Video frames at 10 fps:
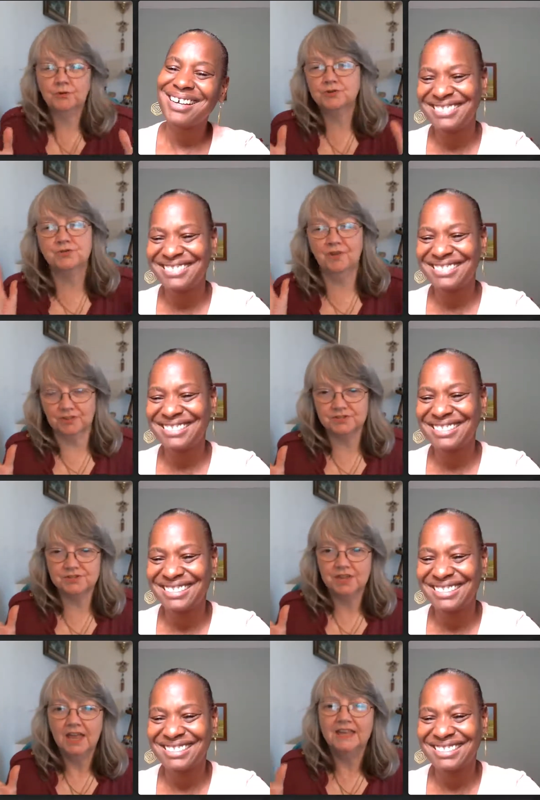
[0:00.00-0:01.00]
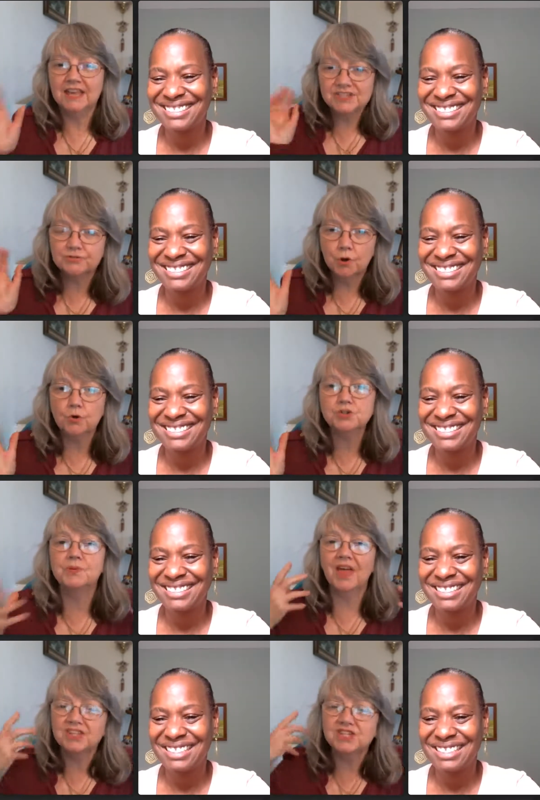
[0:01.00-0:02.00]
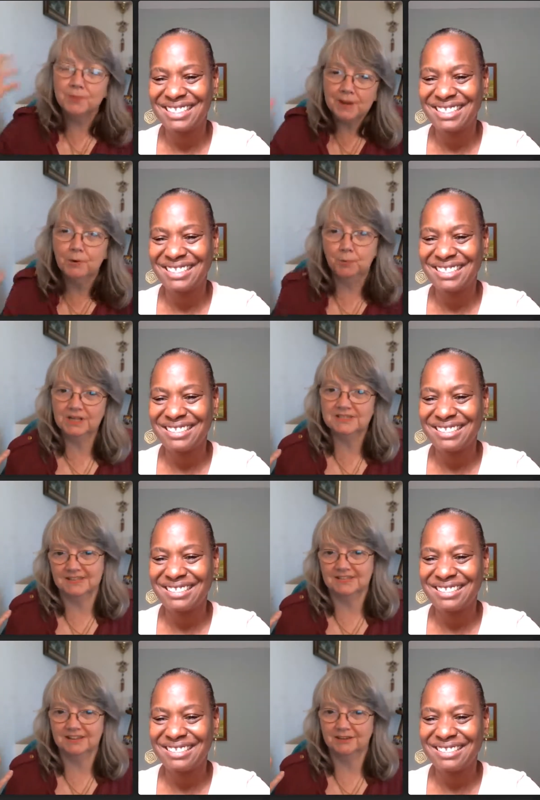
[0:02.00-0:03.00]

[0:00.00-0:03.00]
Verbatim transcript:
Speaker 1: thoughts of others. Yes, of course, but that's the people pleasing